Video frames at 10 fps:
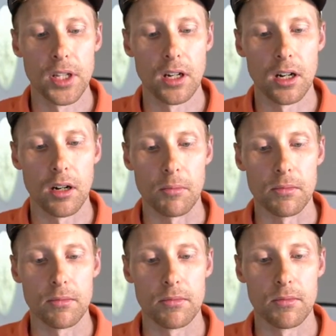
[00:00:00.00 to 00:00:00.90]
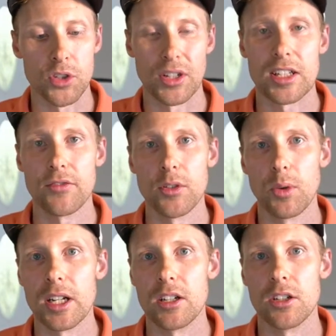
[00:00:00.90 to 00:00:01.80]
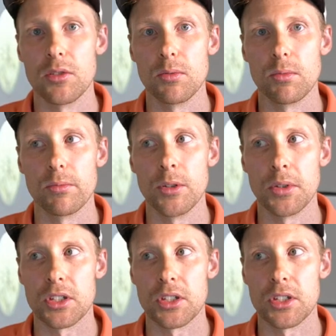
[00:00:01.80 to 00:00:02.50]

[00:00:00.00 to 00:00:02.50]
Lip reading: So that's if you're wanting to do U.S.